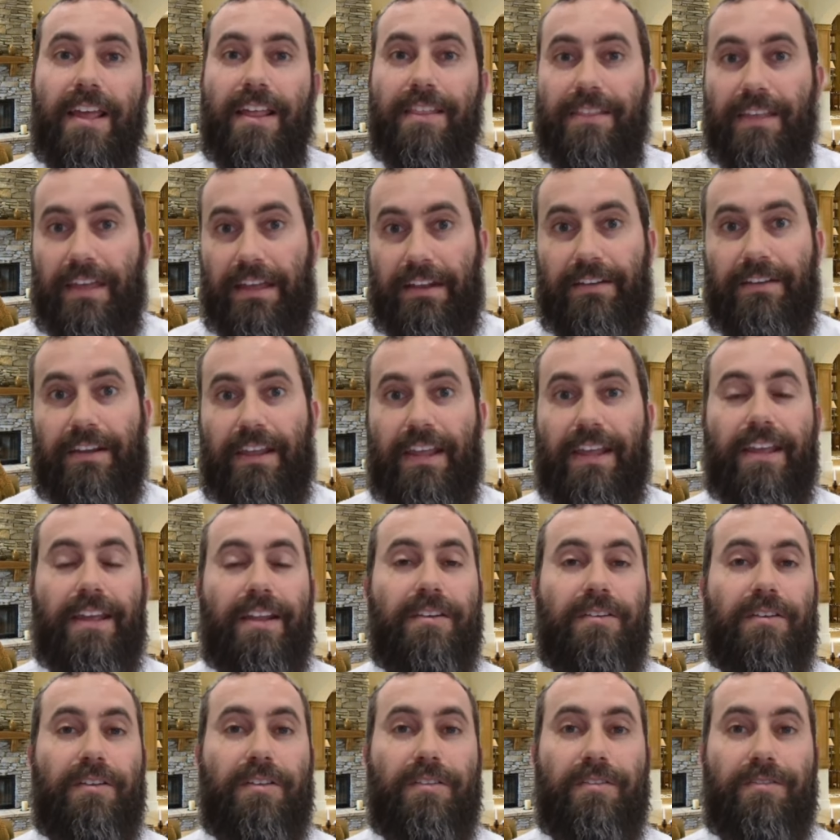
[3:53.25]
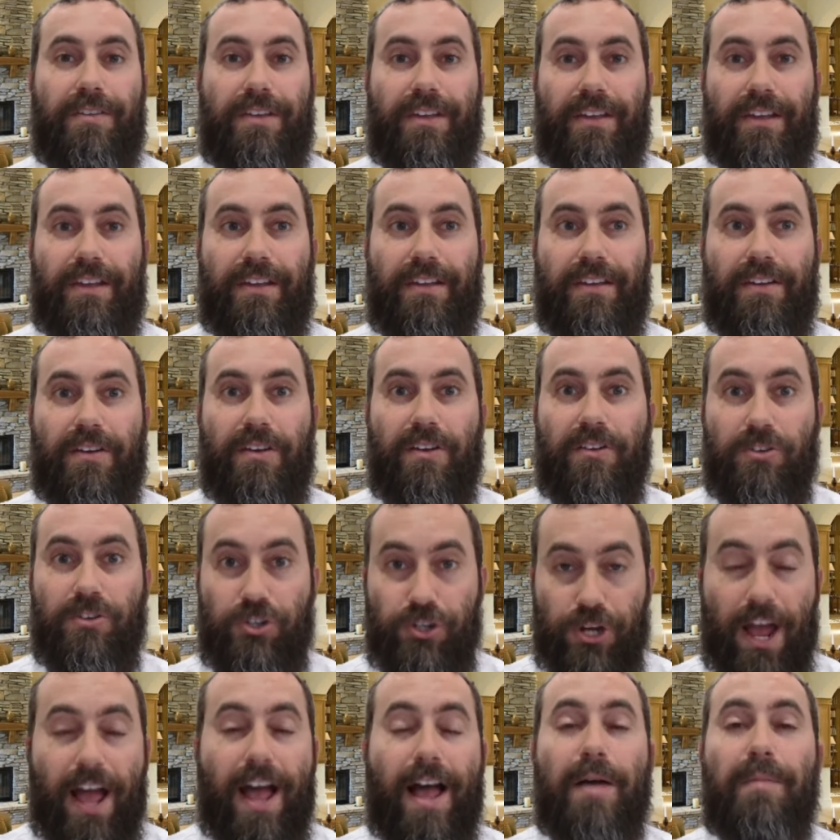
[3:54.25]
then in the
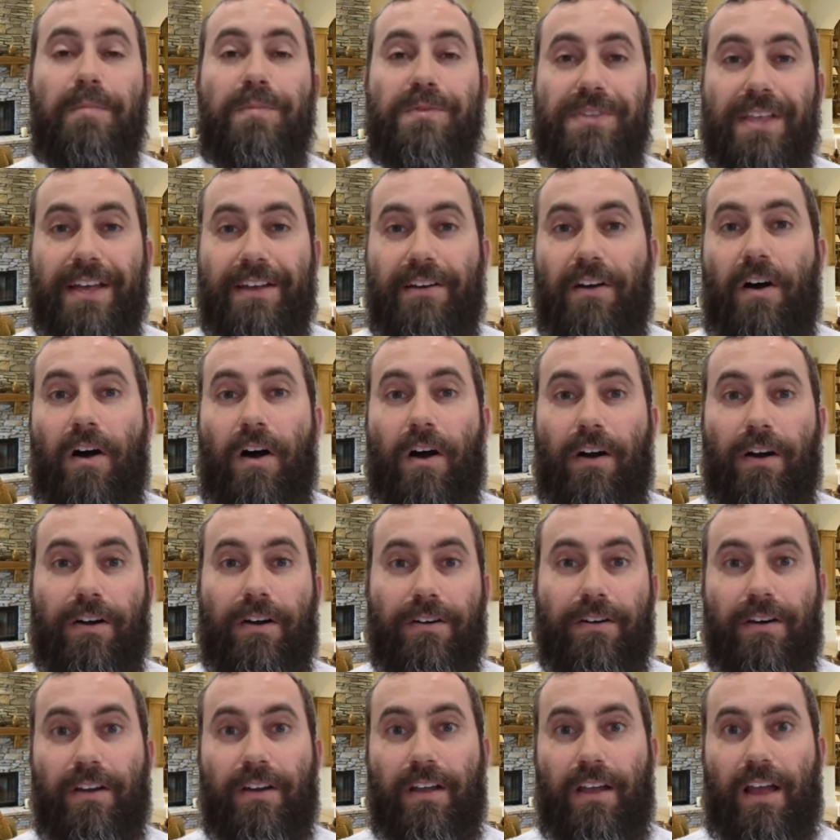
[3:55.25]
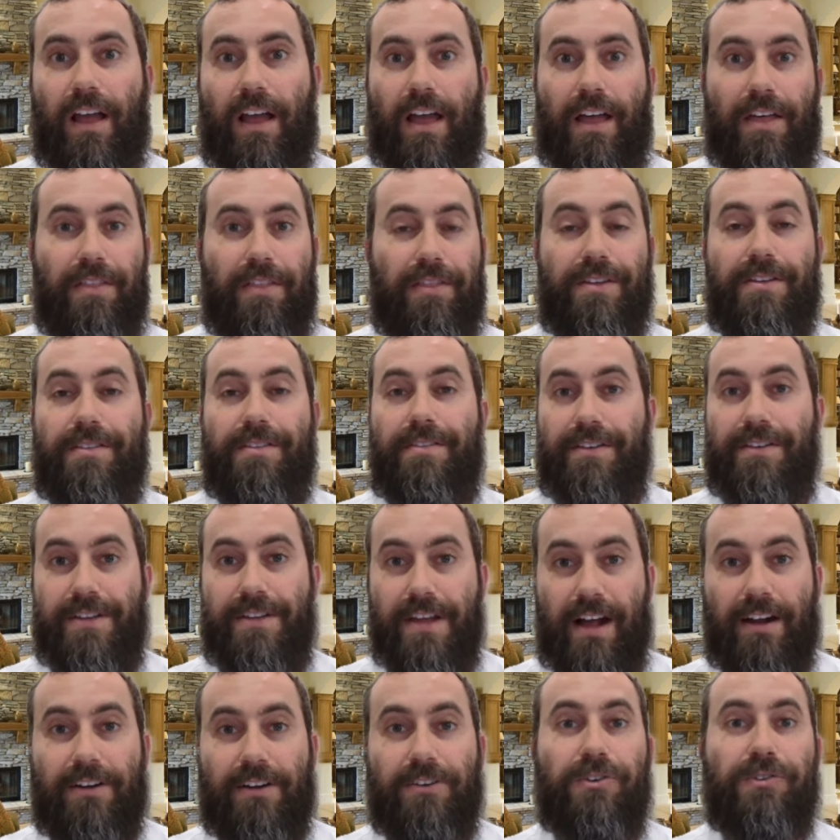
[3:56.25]
jobs that are uh, the, the,
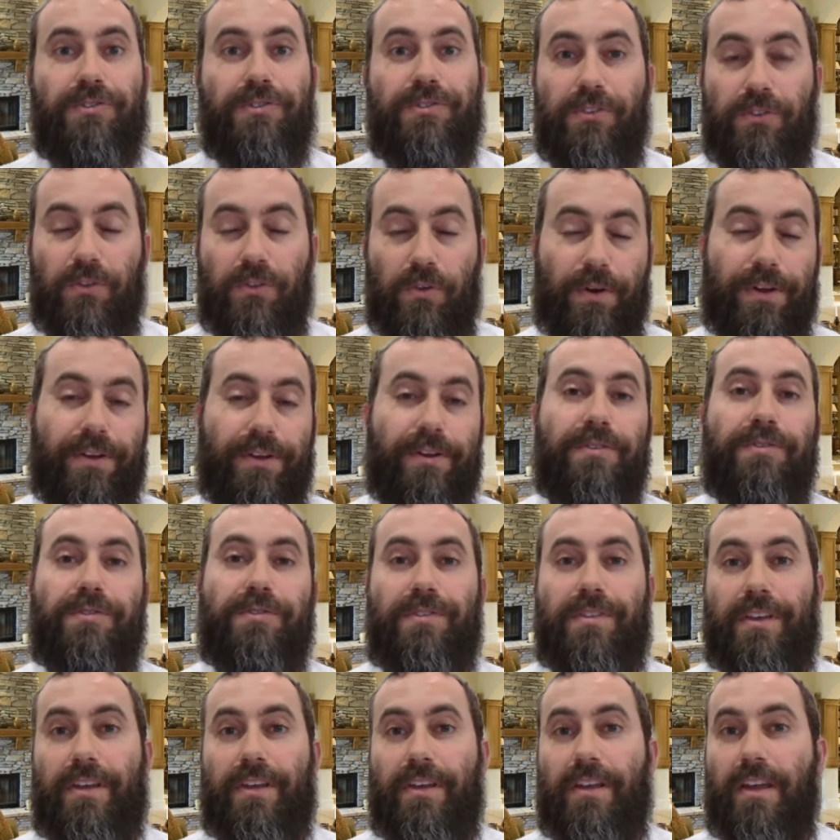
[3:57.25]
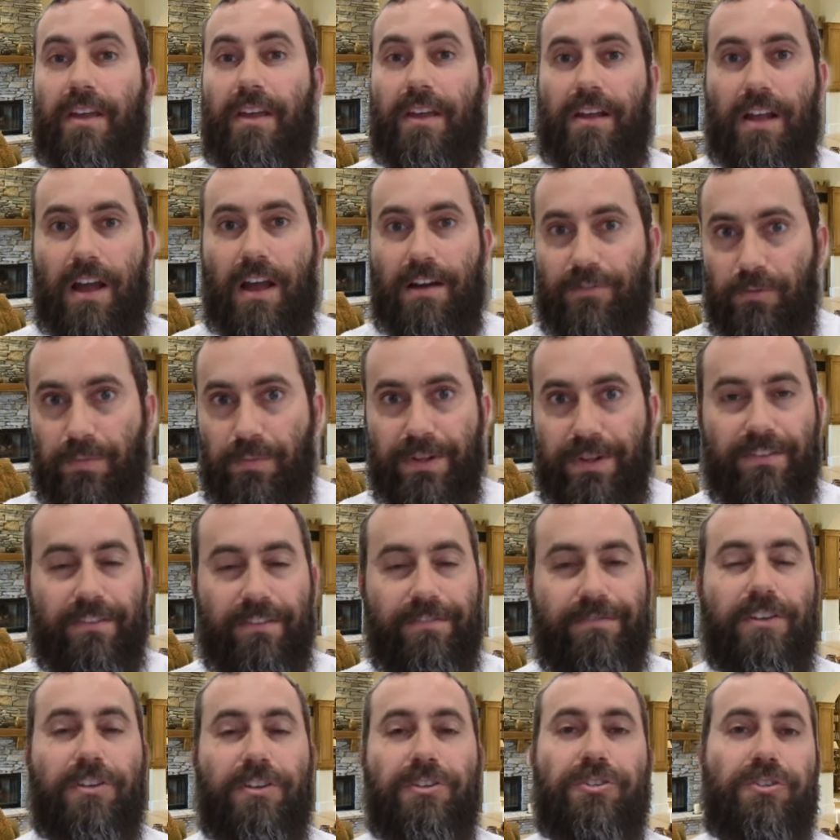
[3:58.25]
doctors, the lawyers, the government
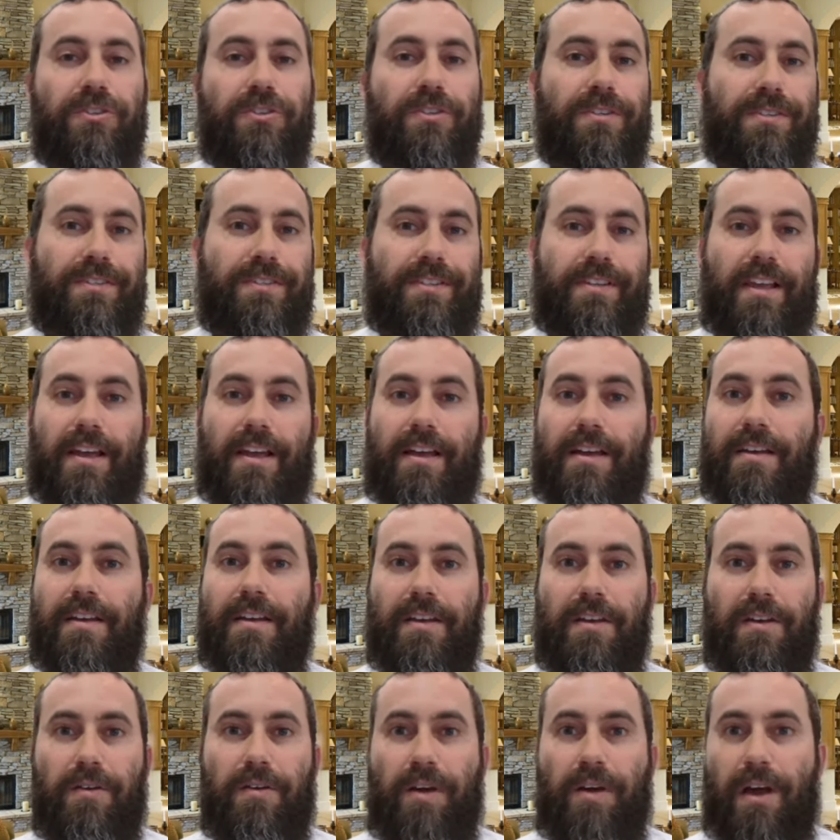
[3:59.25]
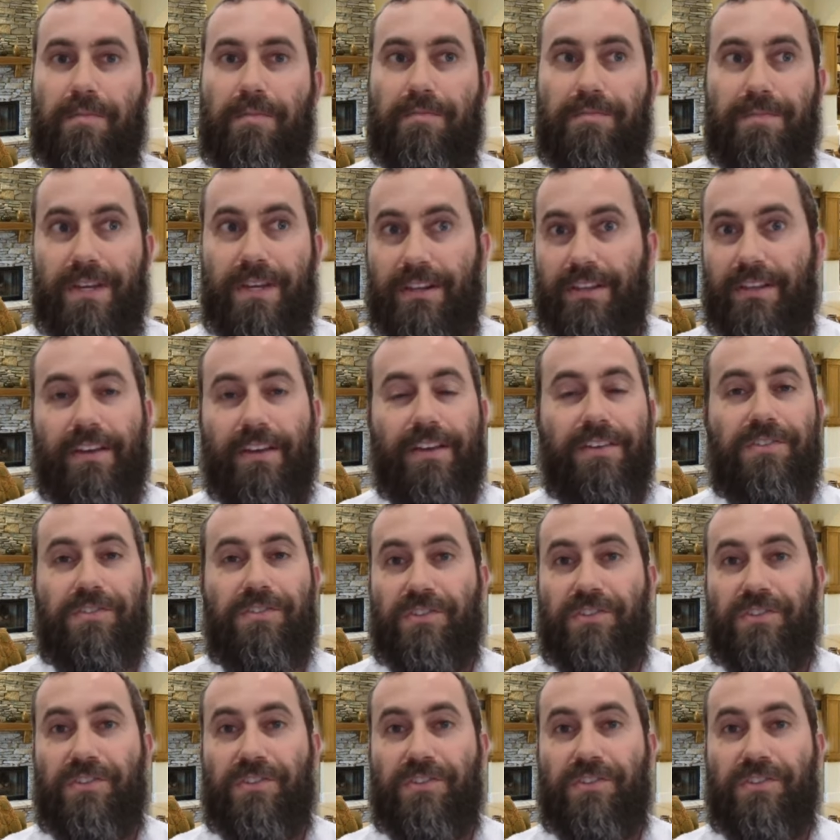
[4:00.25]
officials, uh, uh, media